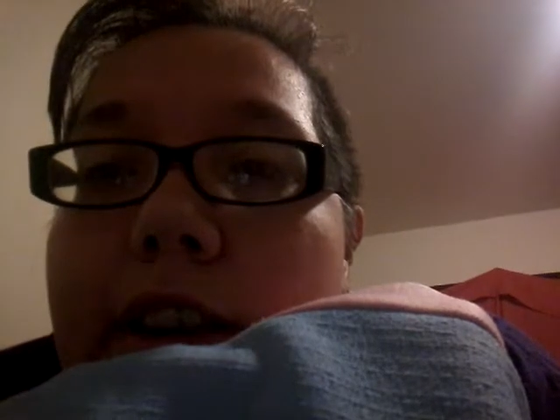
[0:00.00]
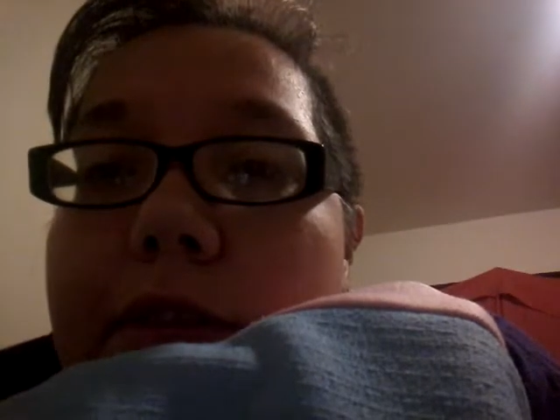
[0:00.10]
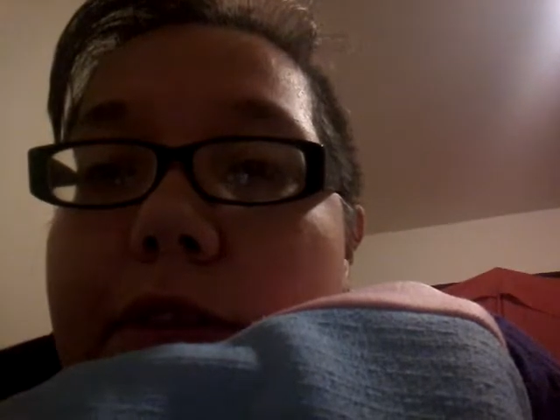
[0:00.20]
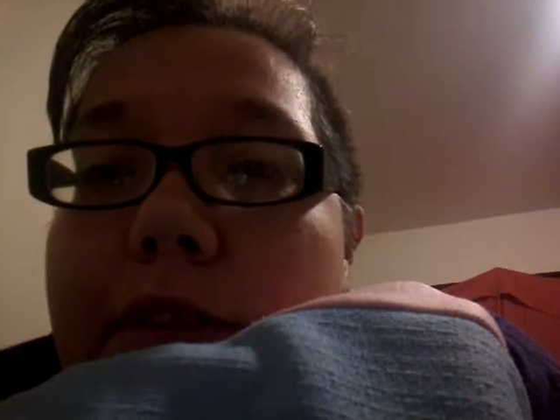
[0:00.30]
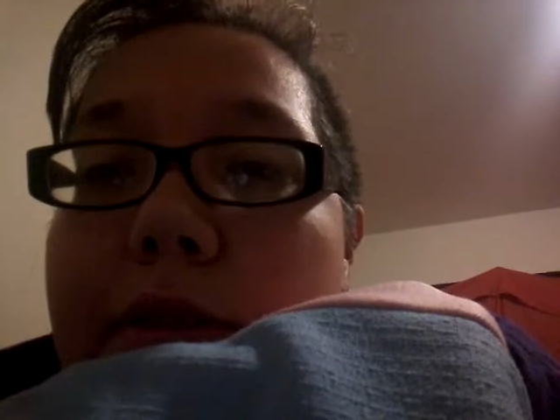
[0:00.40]
that I
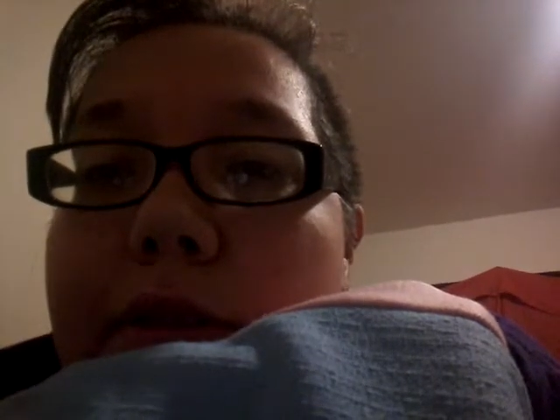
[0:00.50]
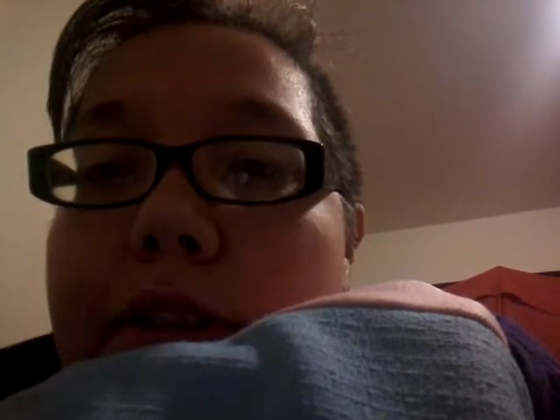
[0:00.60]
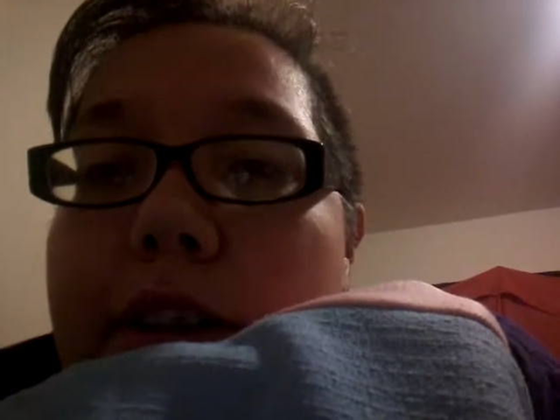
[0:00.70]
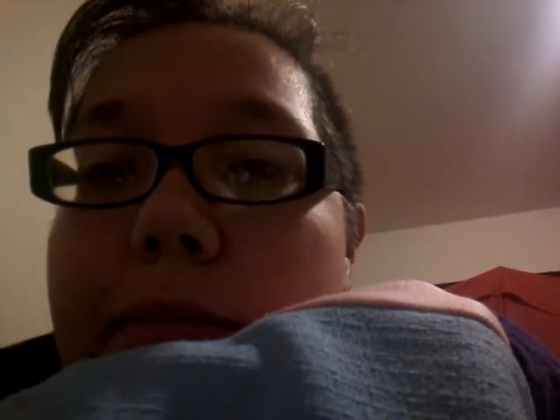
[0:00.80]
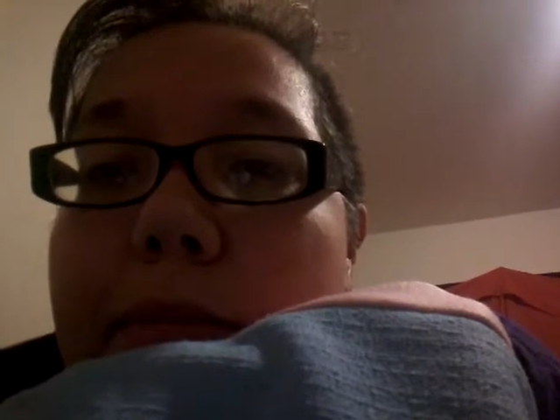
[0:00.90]
feel
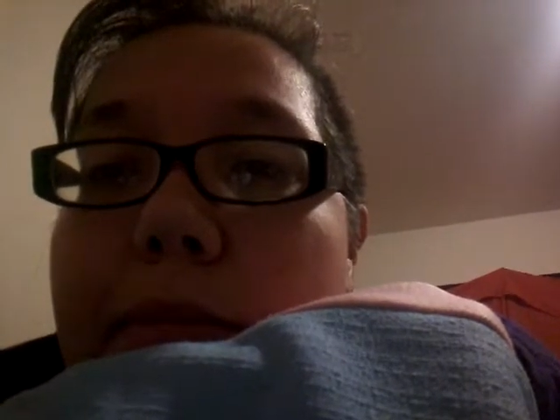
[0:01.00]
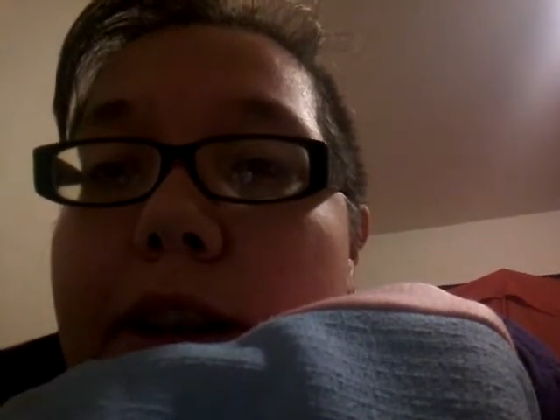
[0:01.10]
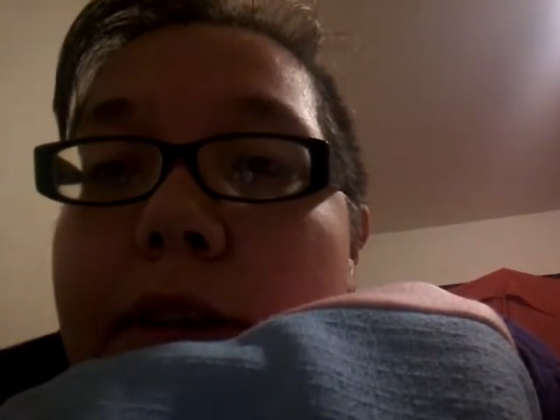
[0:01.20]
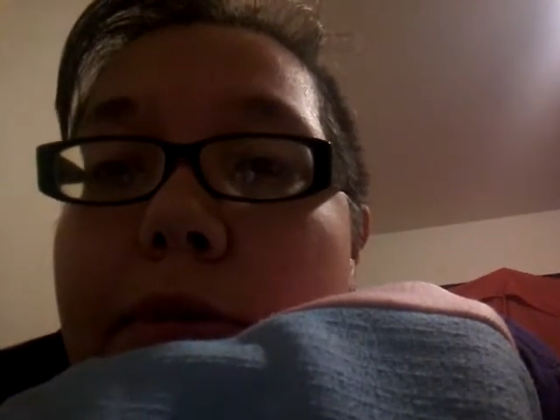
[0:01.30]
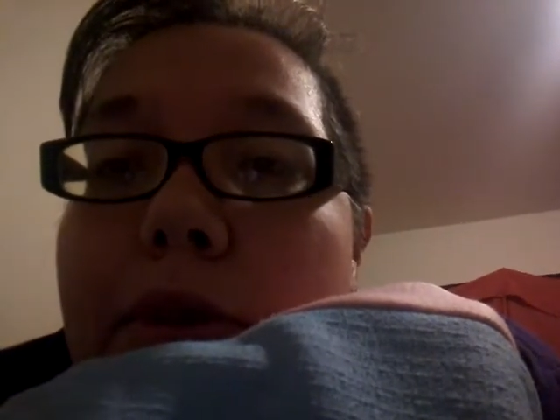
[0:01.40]
towards them.
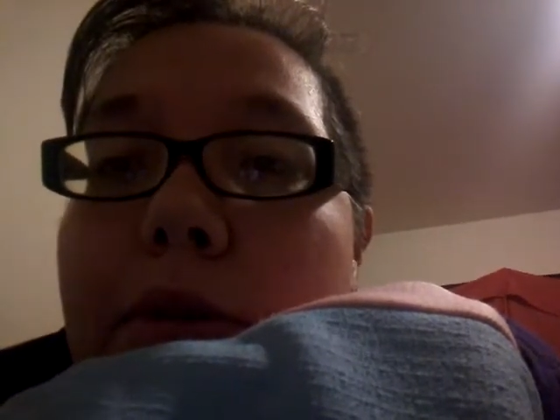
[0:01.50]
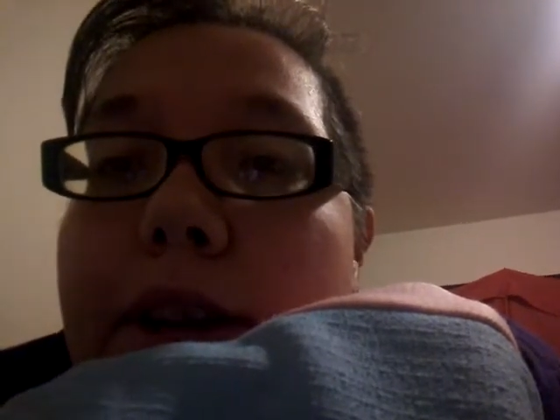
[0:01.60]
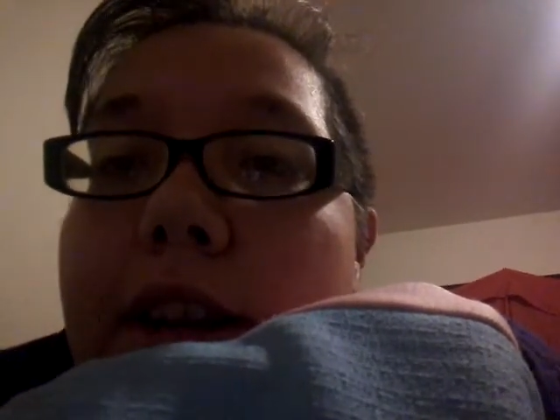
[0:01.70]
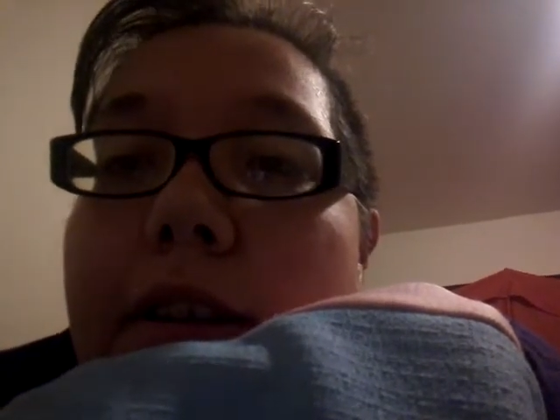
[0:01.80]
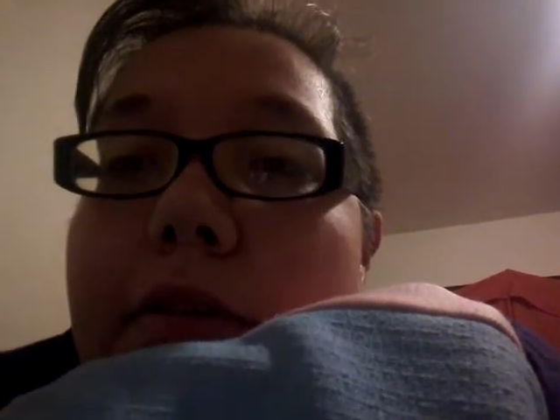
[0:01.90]
They don't know
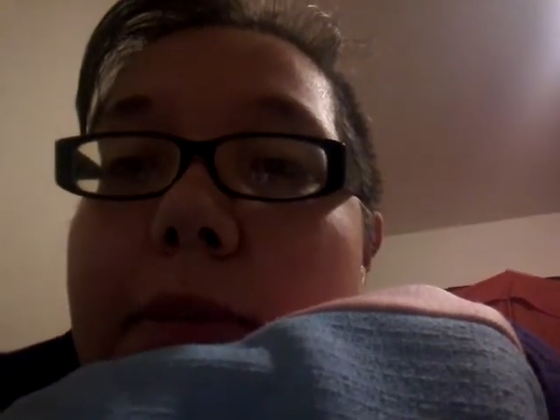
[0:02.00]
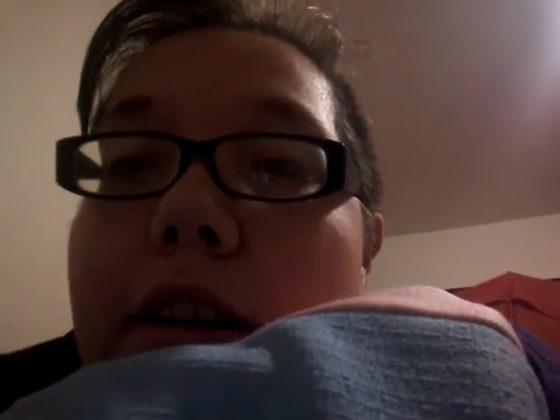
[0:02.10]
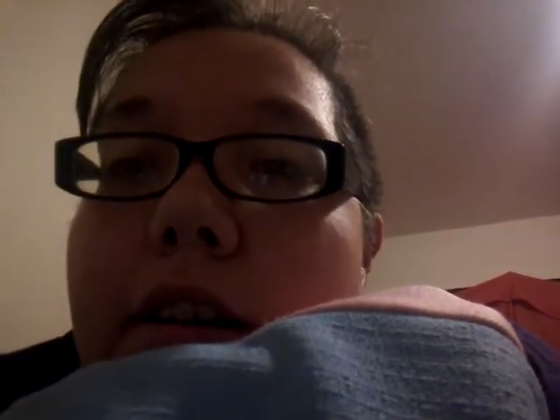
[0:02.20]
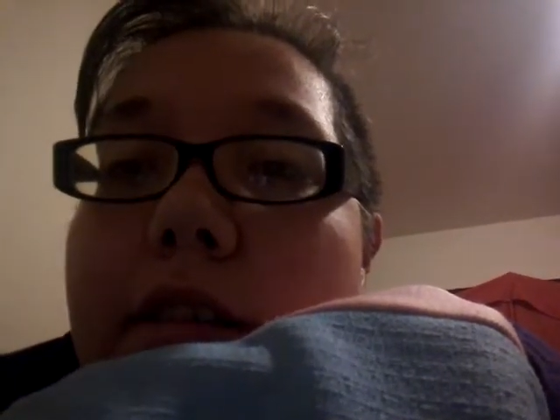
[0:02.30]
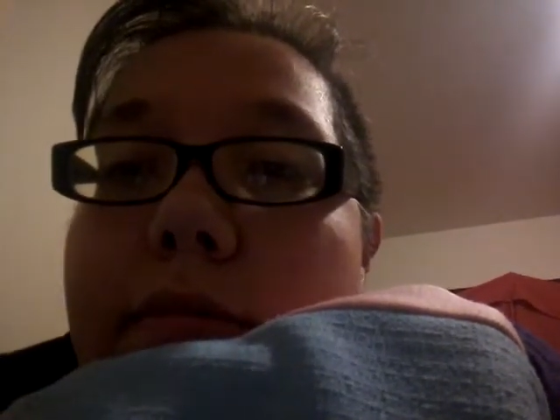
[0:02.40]
any of them at
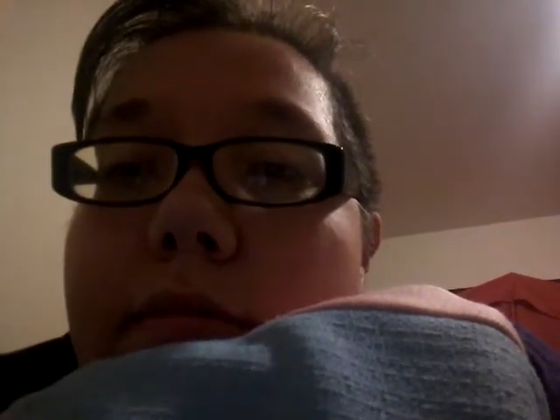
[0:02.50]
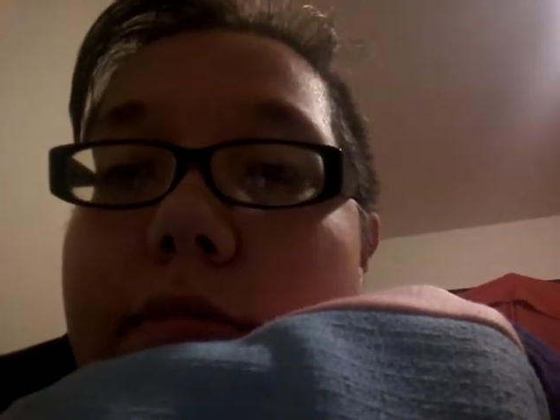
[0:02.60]
all.